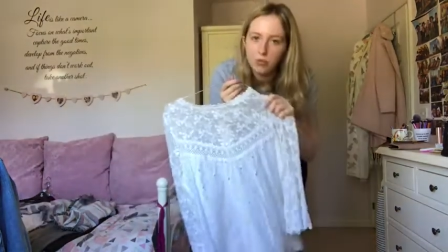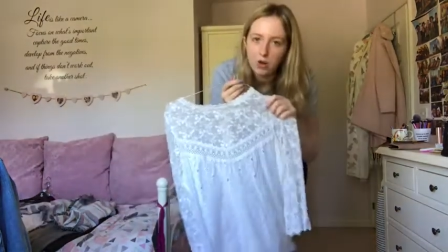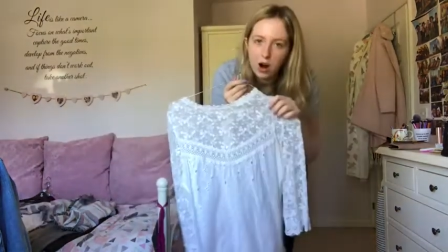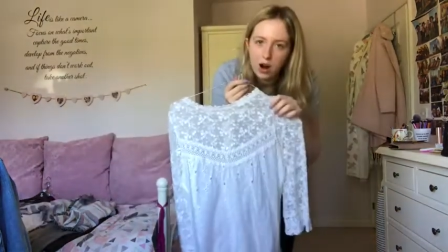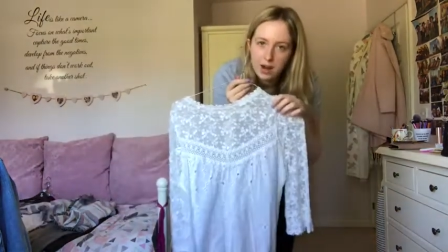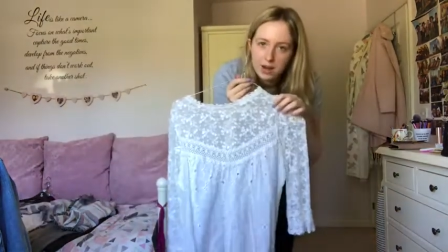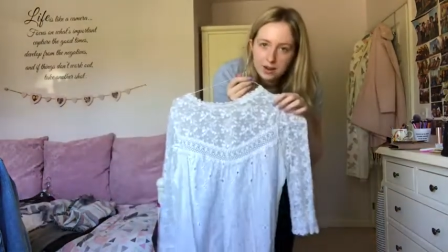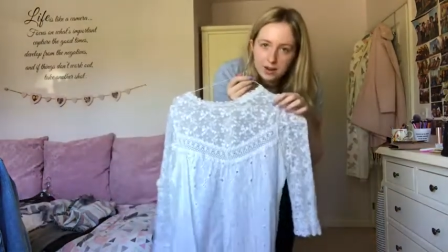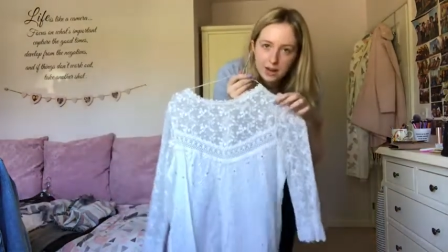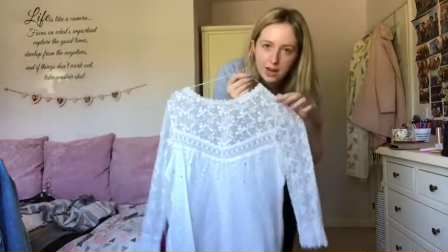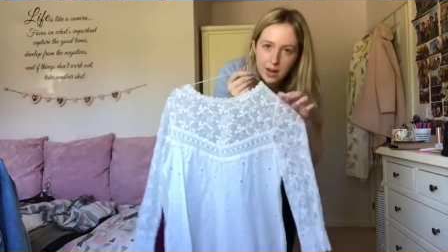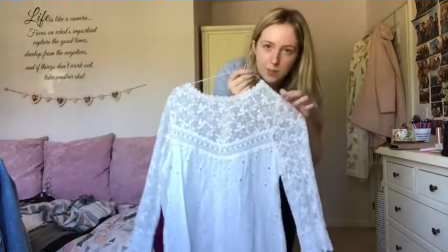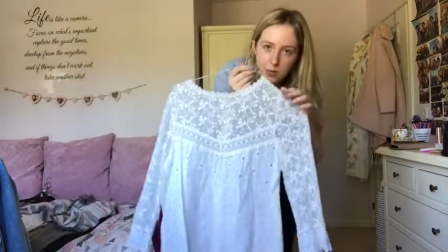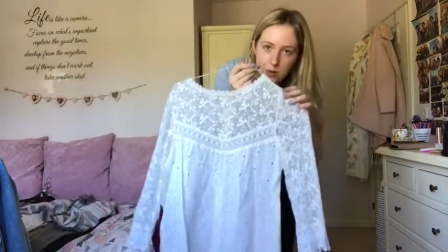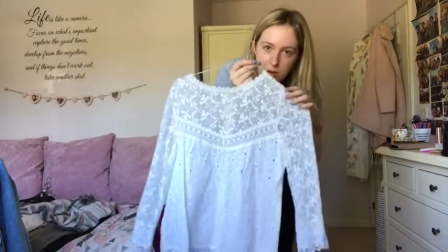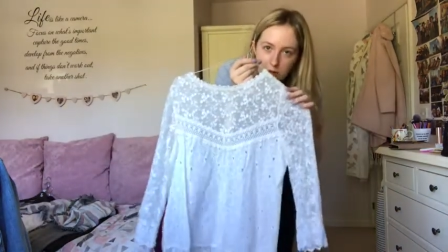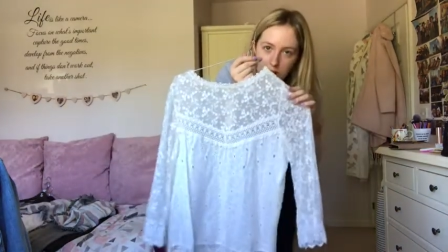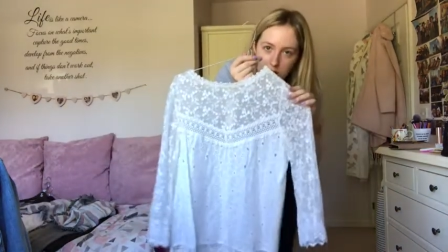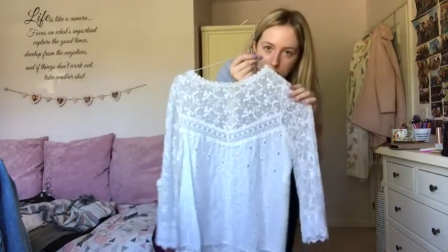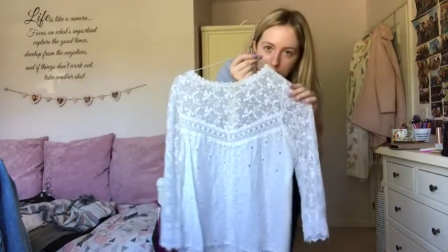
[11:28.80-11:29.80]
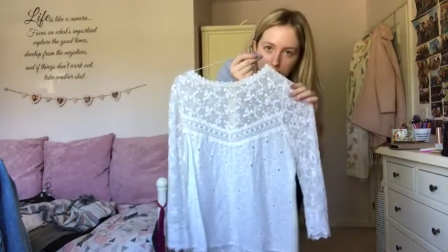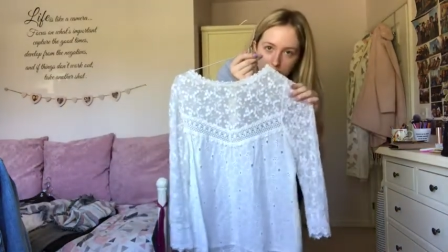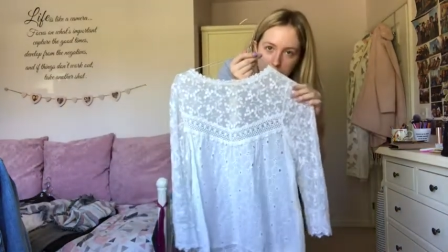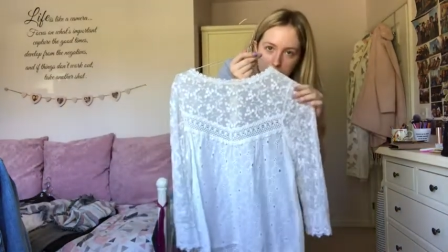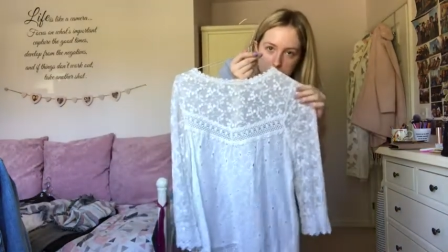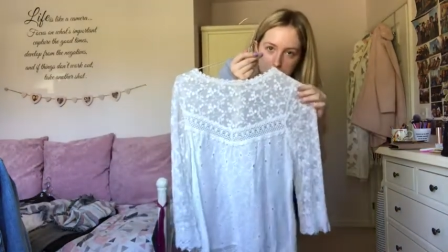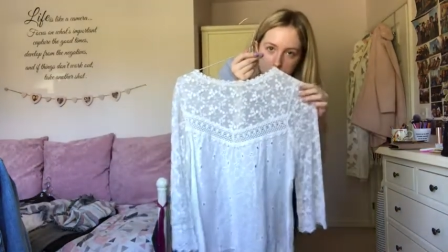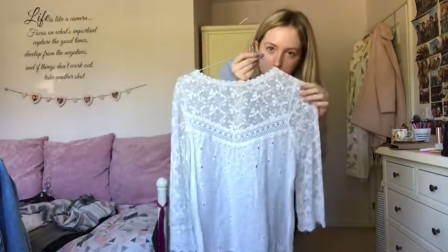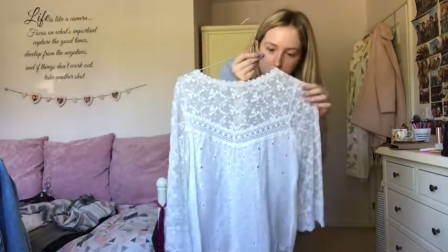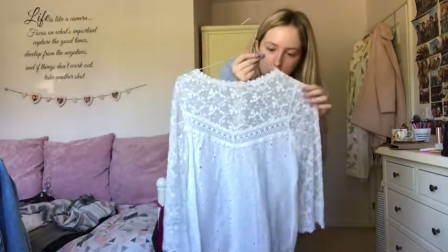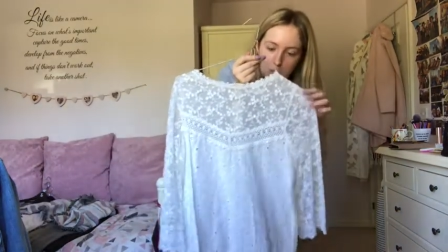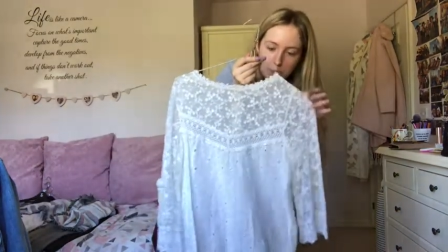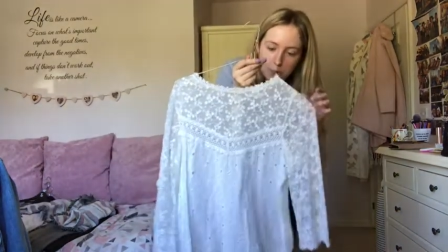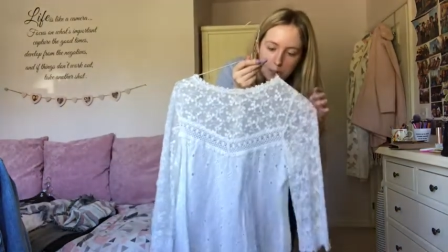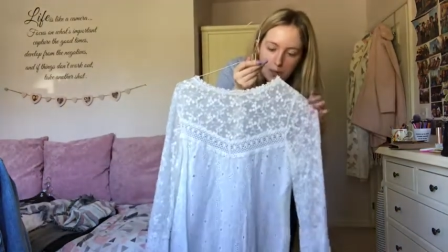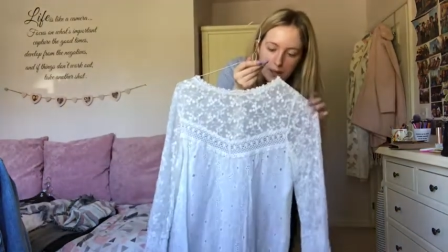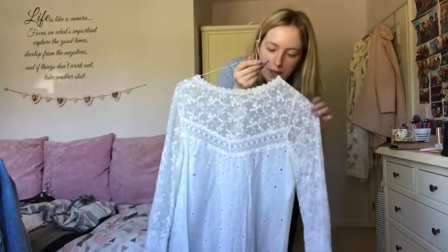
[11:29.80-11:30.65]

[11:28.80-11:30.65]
Island. I absolutely love this top.